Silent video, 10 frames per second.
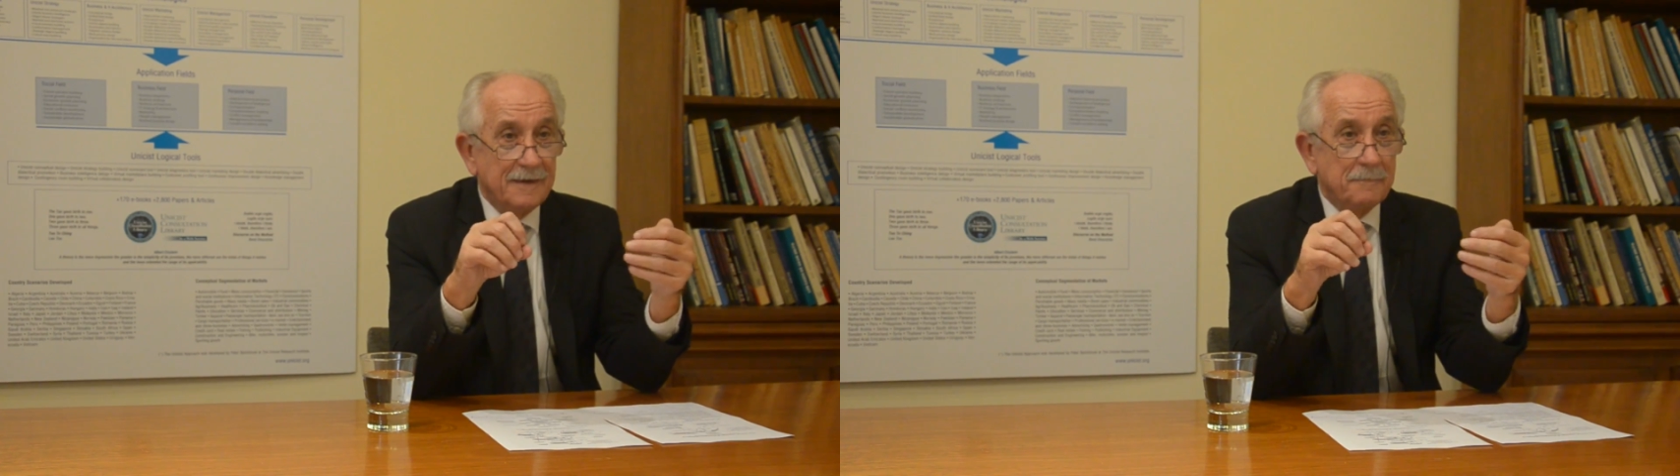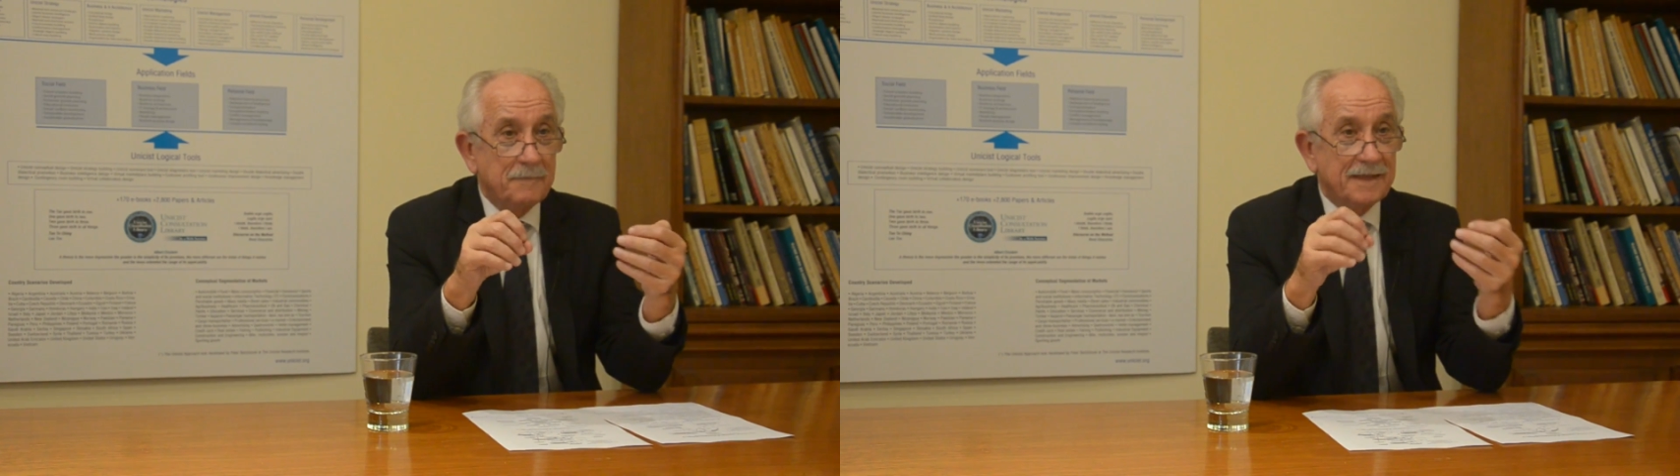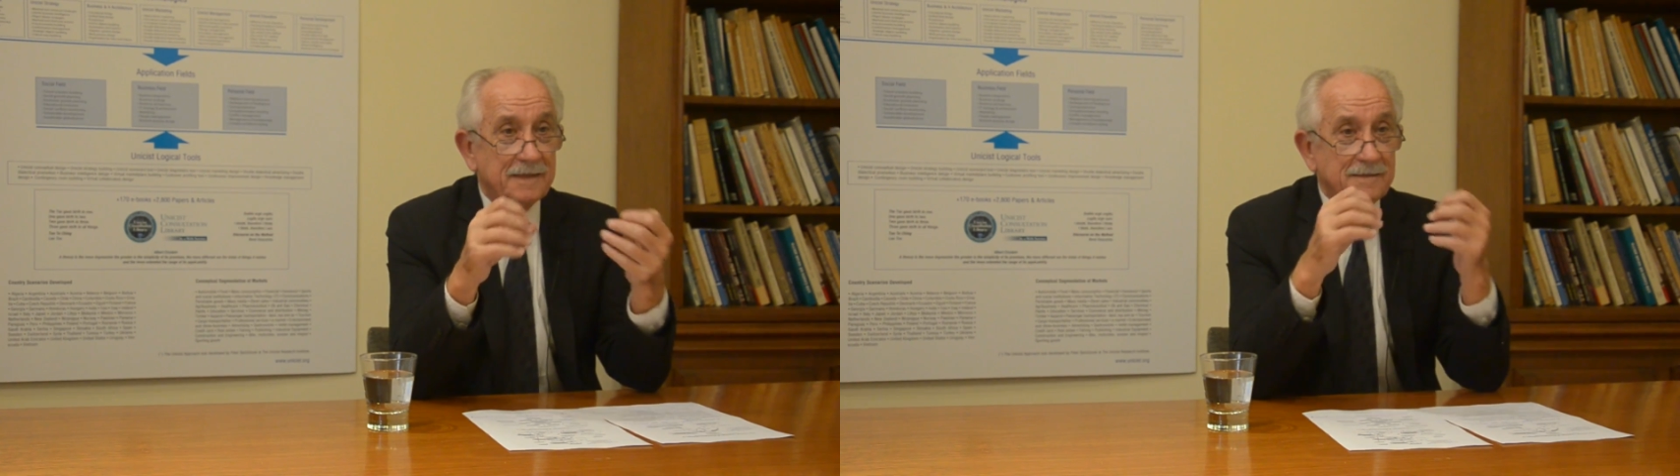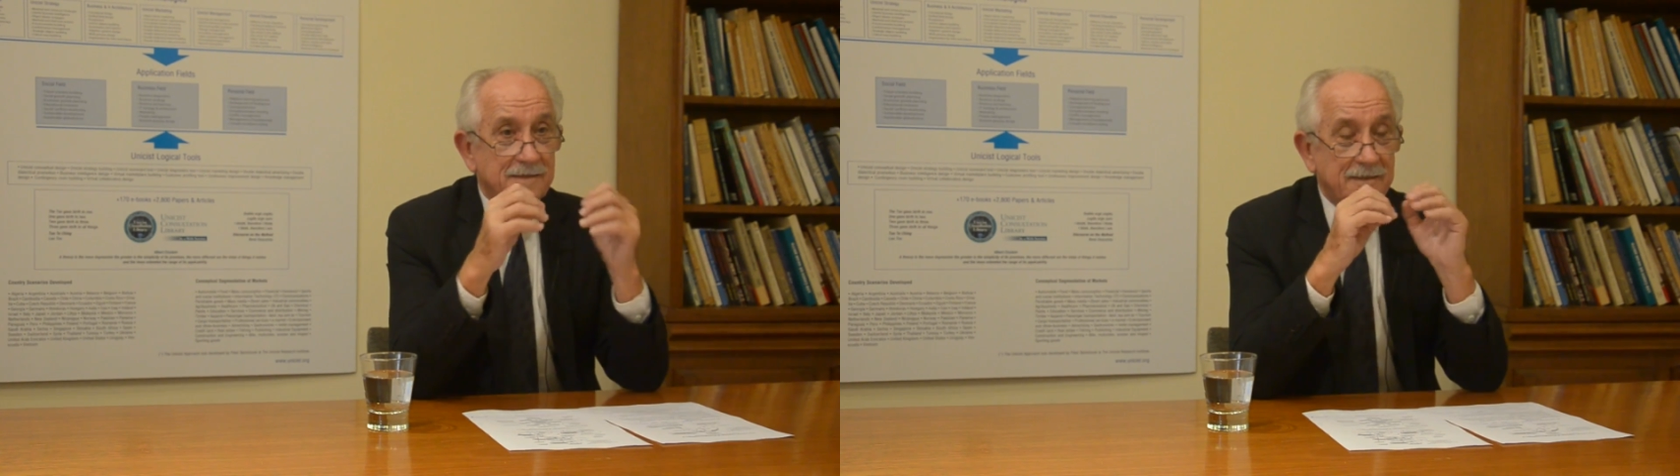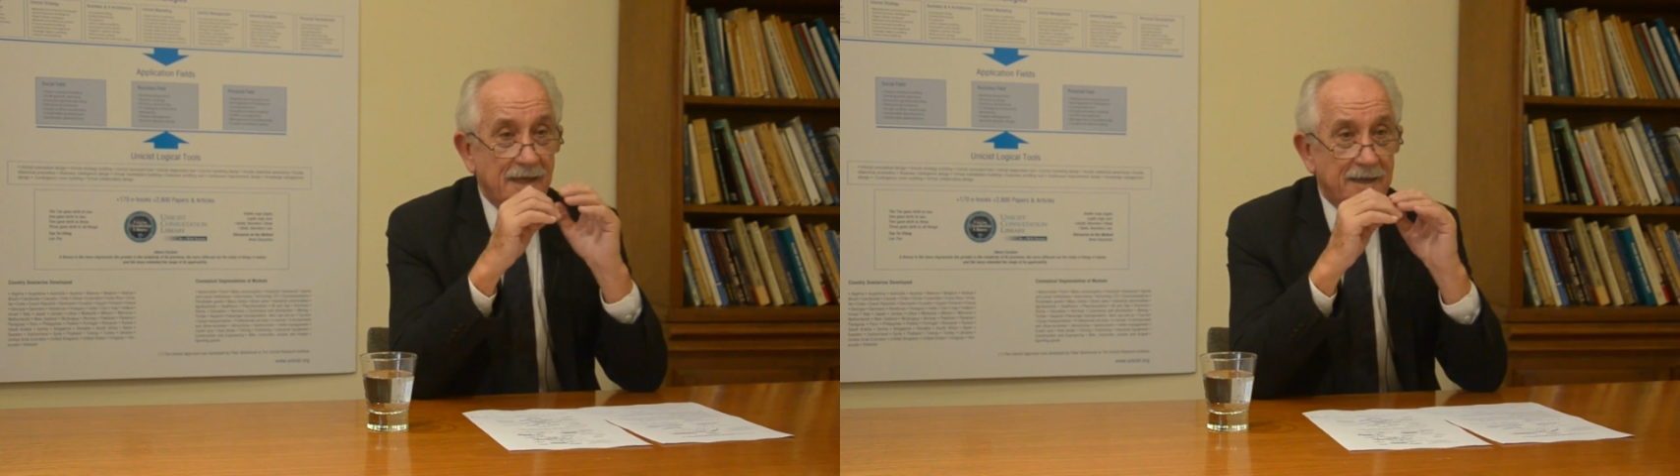but
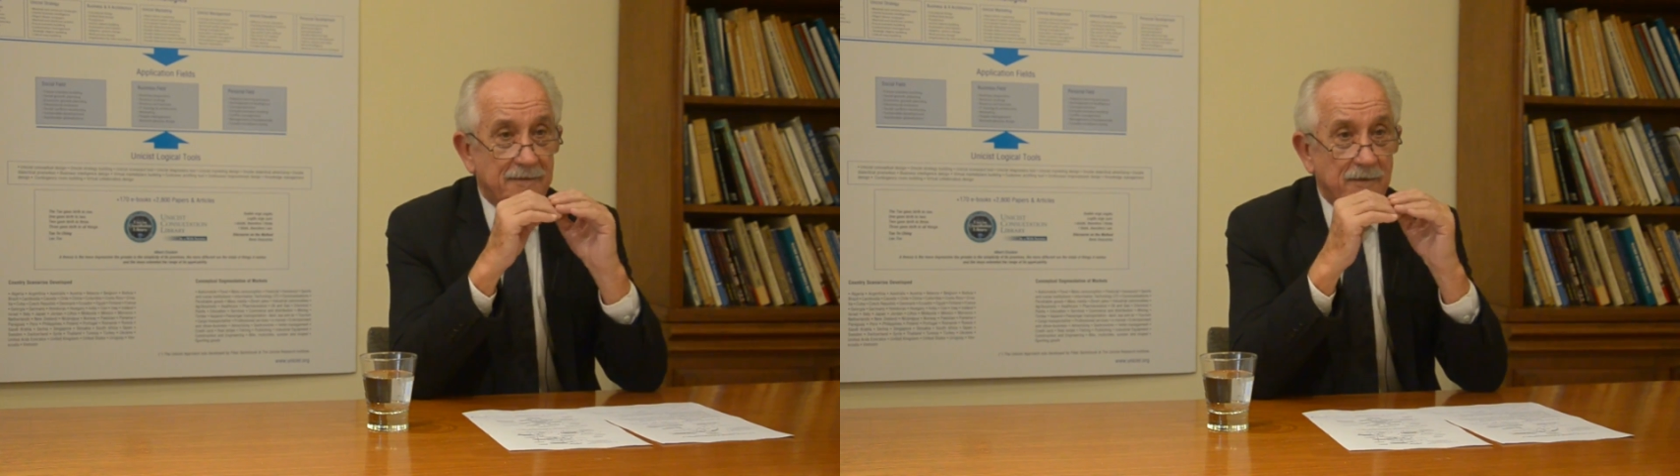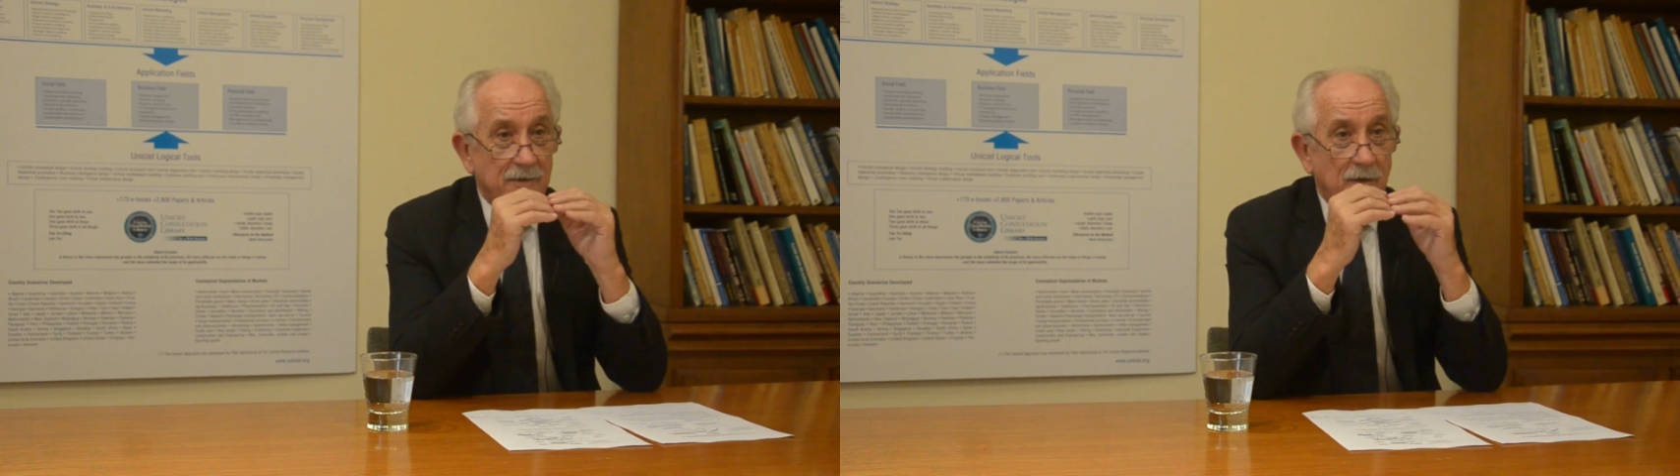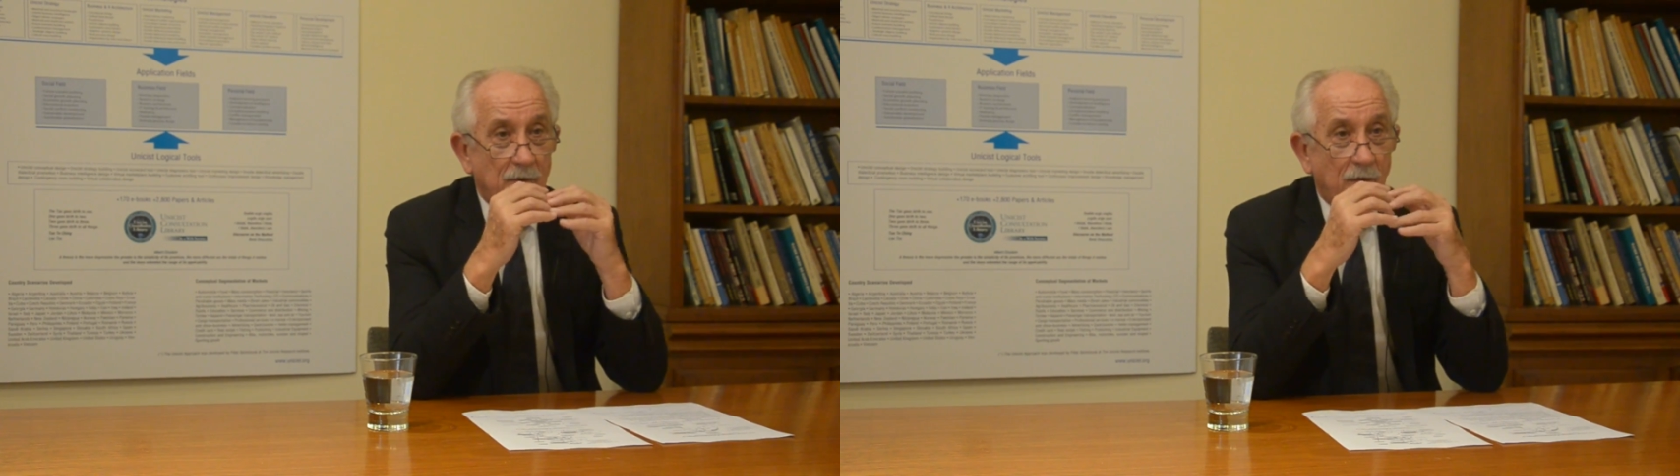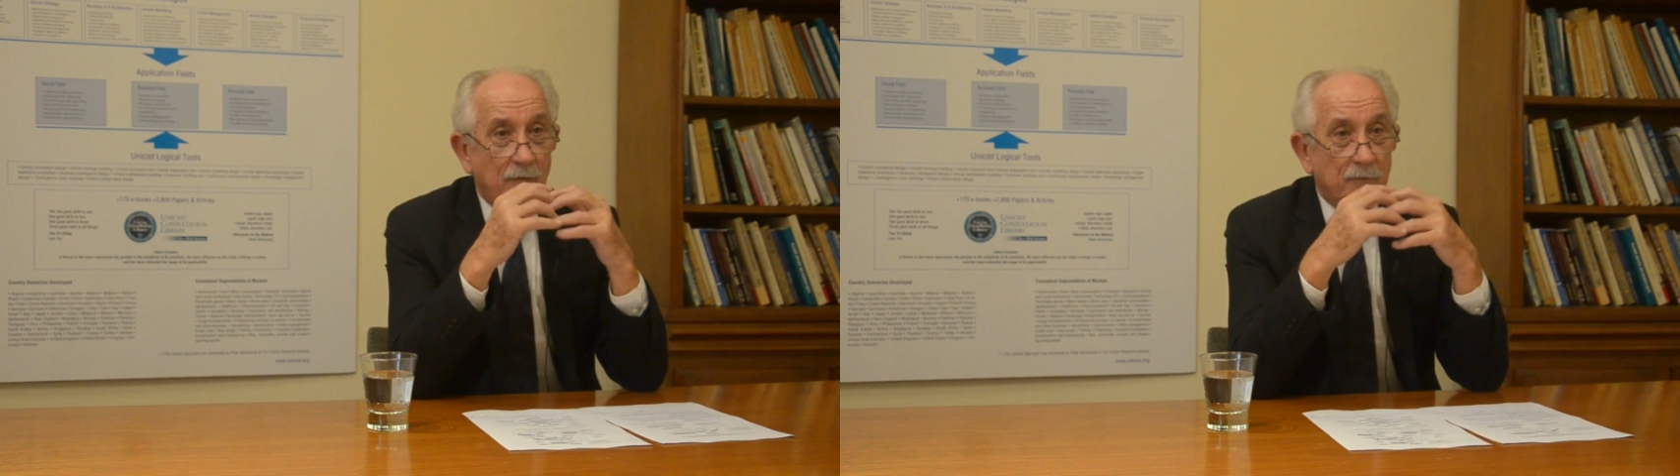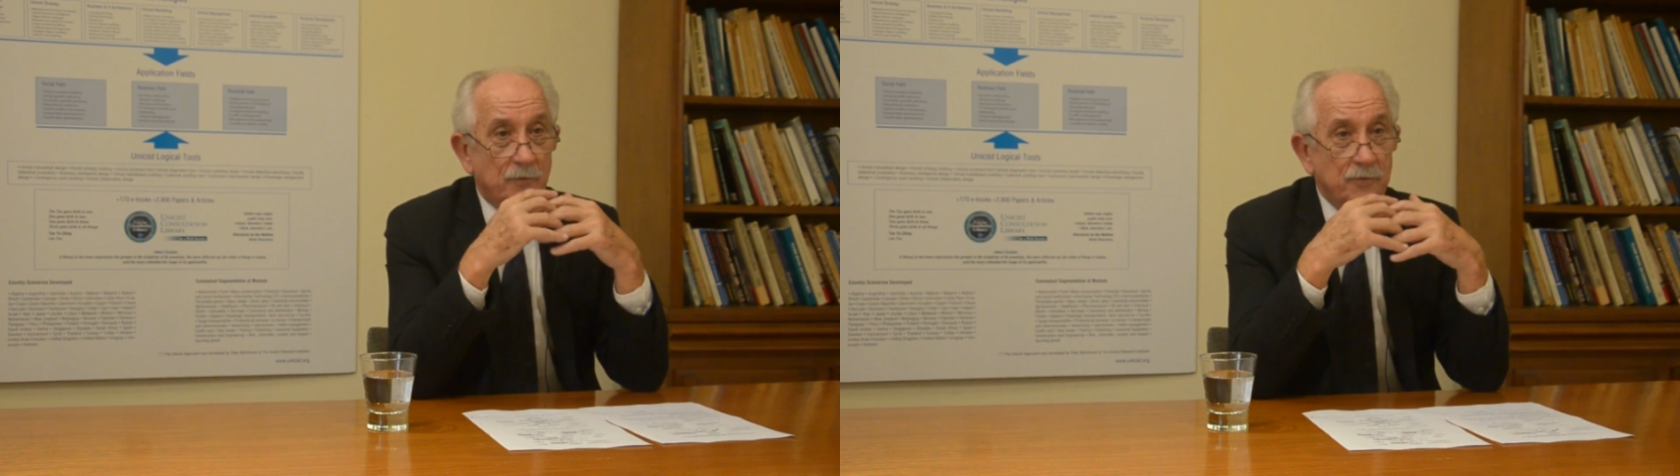instead
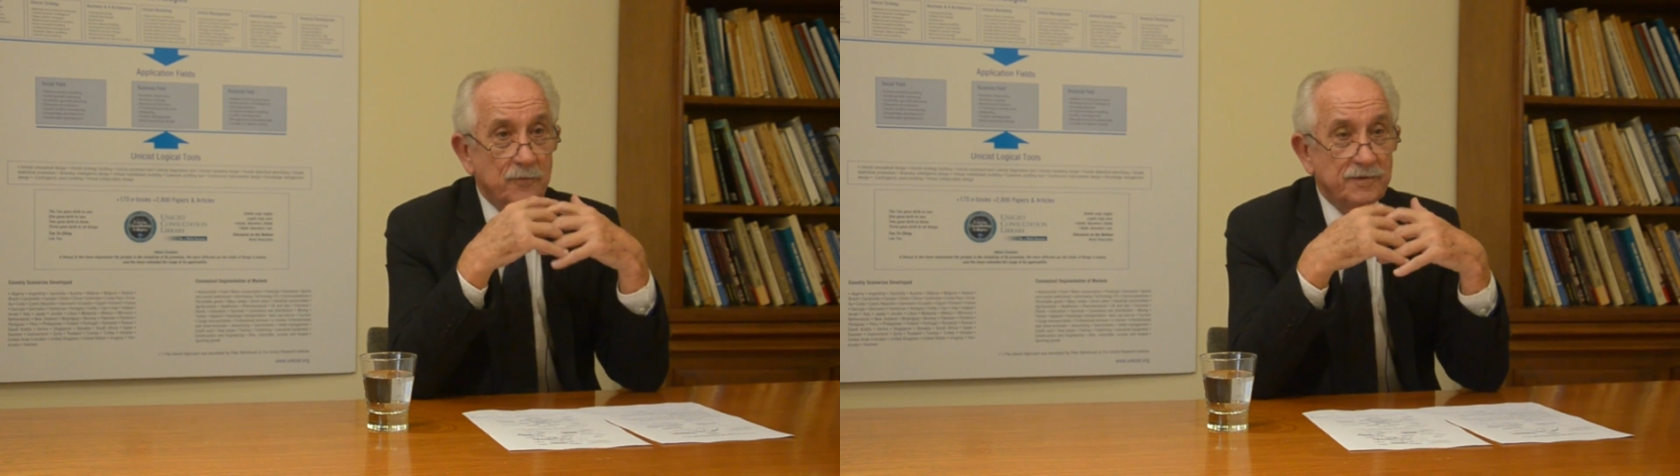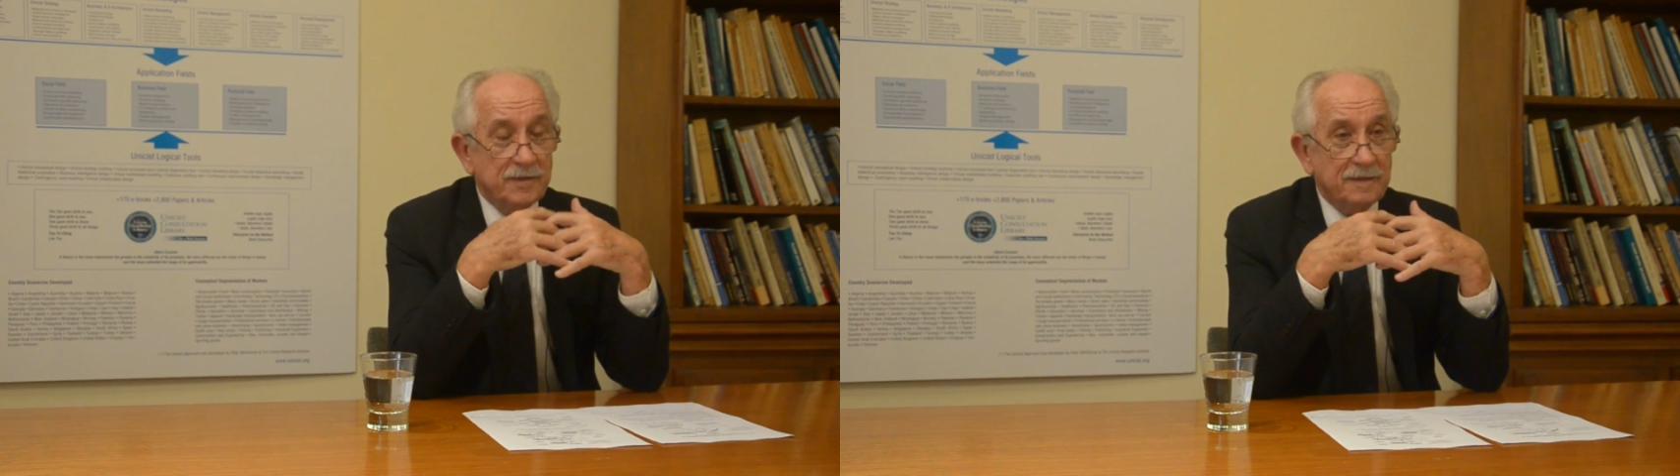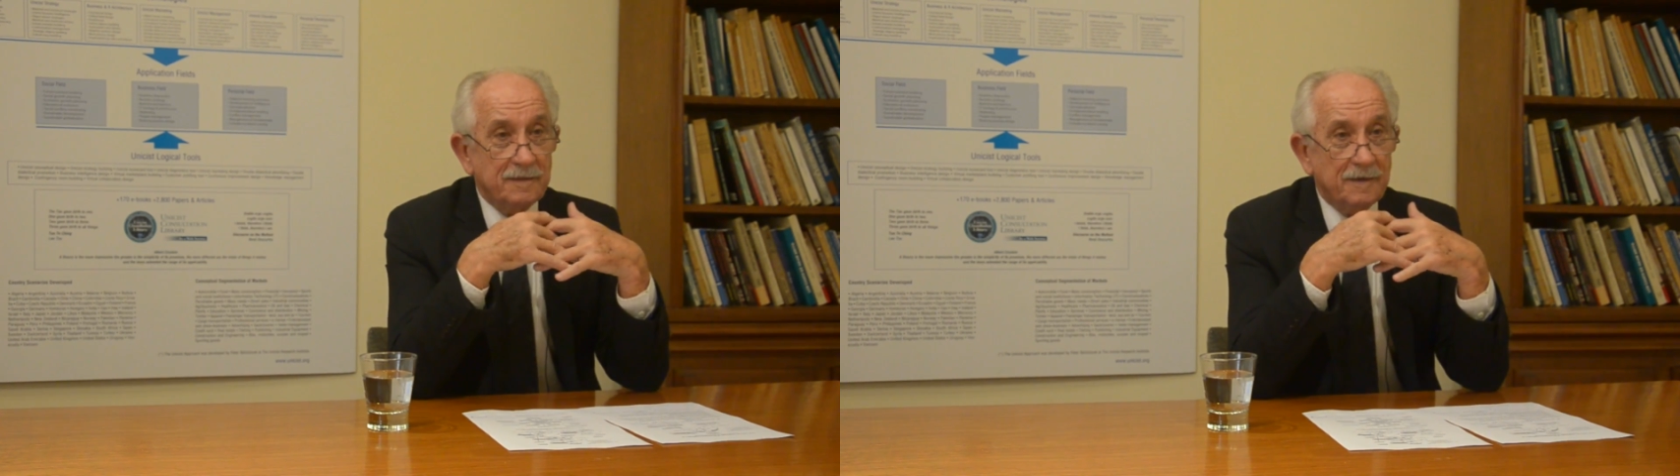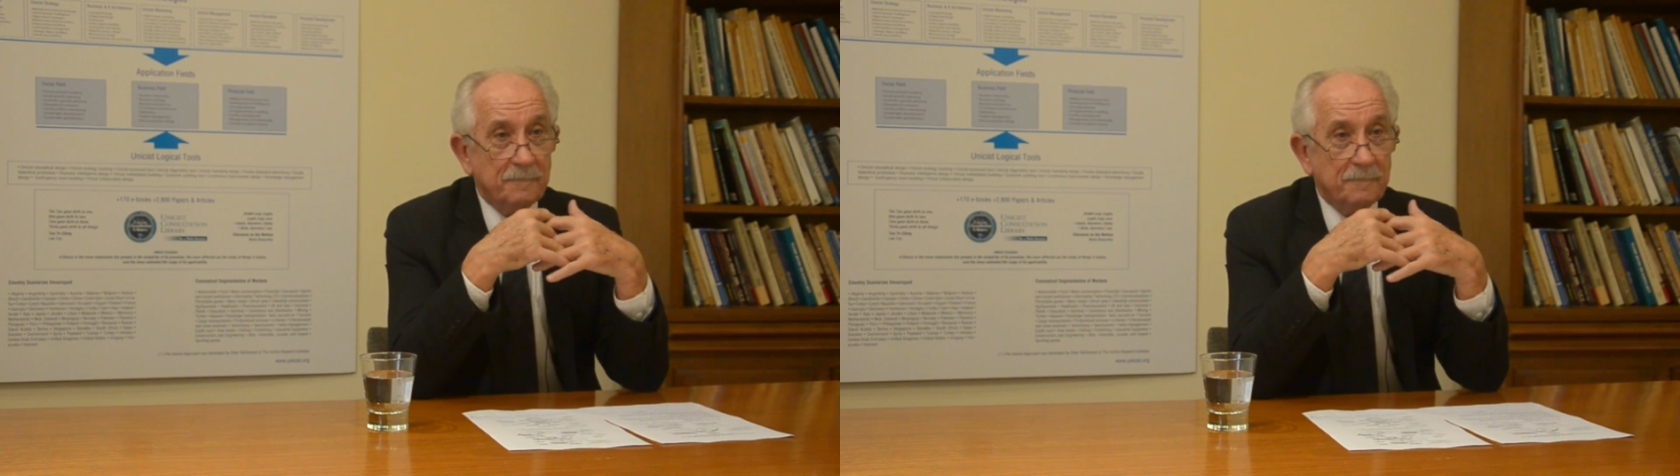of using